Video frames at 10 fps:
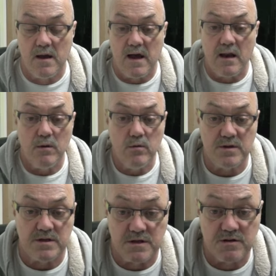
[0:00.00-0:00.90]
Hello,
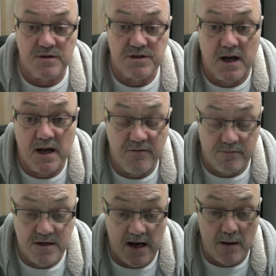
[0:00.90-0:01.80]
this is Chris Taylor
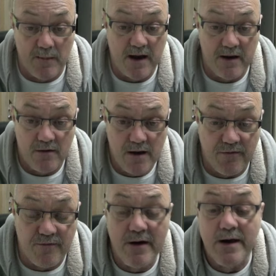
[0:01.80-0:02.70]
from TaylorMade
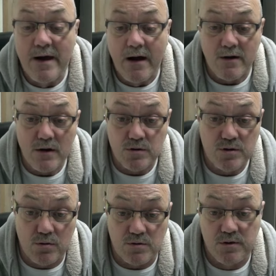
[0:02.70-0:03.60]
RF. I'd like to
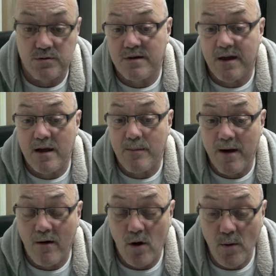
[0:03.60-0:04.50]
talk to you today
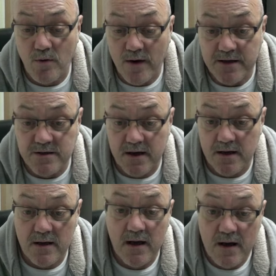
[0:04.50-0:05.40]
about
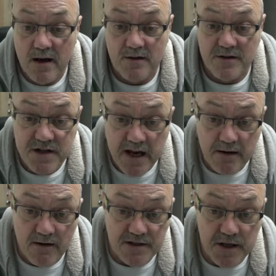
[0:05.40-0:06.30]
operating the
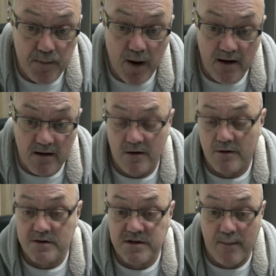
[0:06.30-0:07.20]
1090 puck
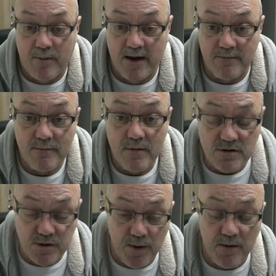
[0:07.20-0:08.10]
on a tablet.
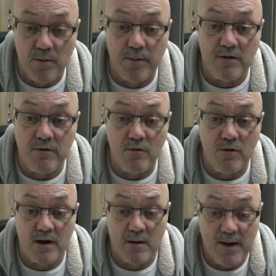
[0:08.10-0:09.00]
Lots of people have been
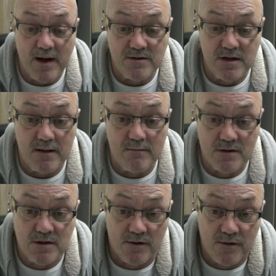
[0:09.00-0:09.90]
talking about it,
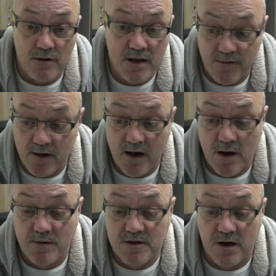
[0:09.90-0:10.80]
so I thought I'd give it a
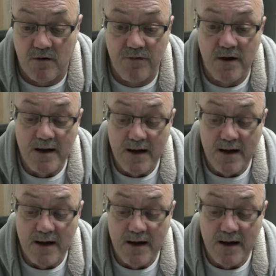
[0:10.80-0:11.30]
go myself.